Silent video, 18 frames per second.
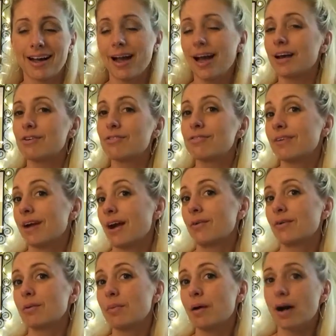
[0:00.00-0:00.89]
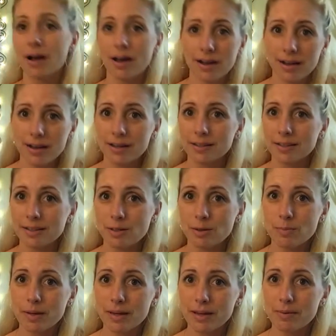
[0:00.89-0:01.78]
kind of frowned upon it a
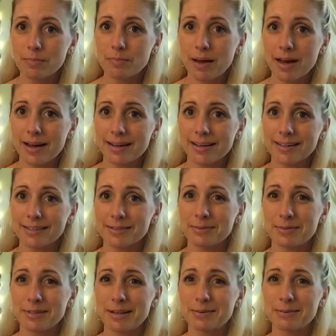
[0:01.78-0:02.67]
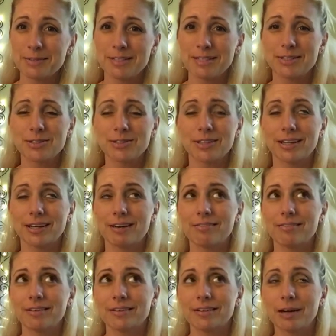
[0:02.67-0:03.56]
little bit back when I was teaching, and
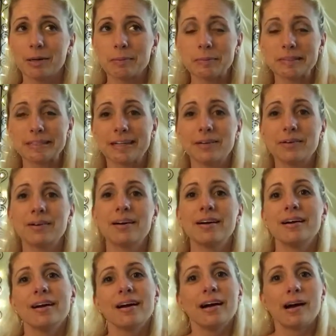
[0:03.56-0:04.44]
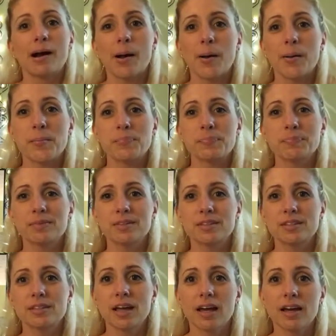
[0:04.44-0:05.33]
I feel terrible now.
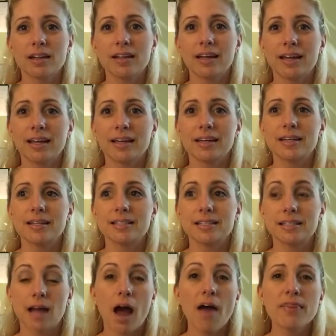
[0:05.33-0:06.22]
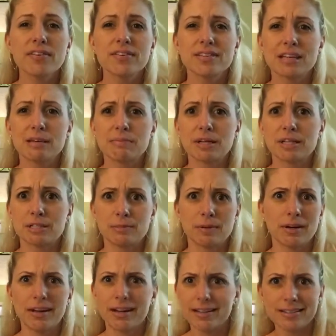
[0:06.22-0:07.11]
It's kind of like, it's not the same
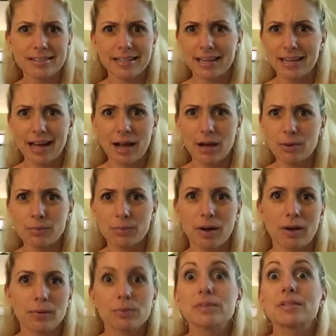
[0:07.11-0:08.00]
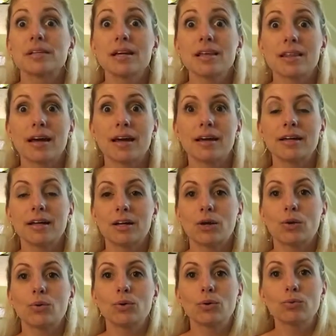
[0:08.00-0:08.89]
experience, and I will say that,
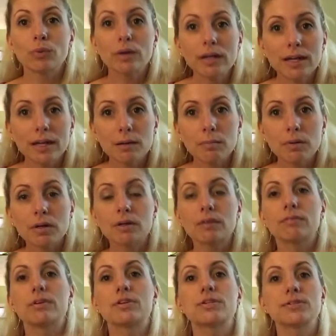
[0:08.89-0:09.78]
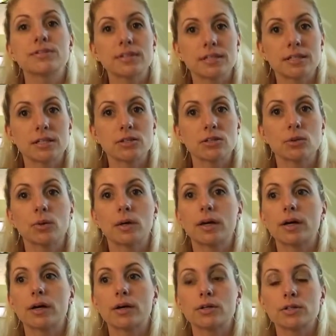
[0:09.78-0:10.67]
reading a book versus listening to
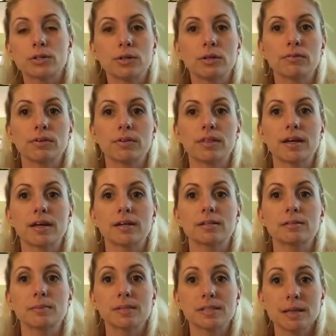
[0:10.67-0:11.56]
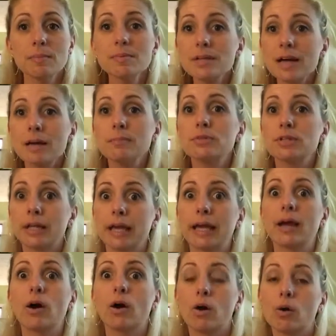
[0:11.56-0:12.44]
it are two different things, but sometimes you
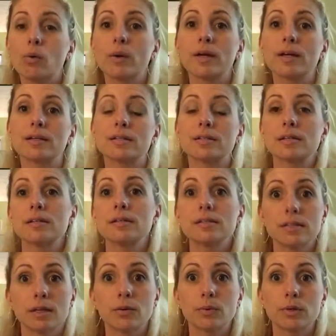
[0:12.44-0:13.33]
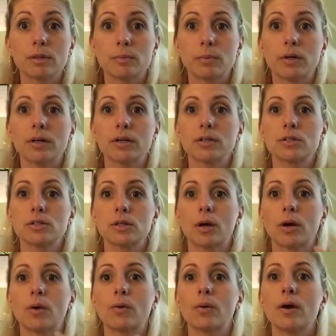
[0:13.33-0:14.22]
can't always sit with a book.
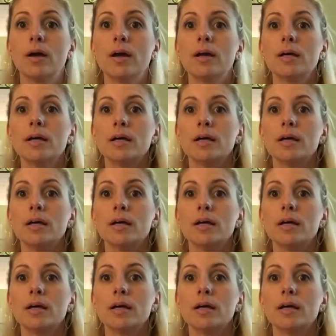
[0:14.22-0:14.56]
So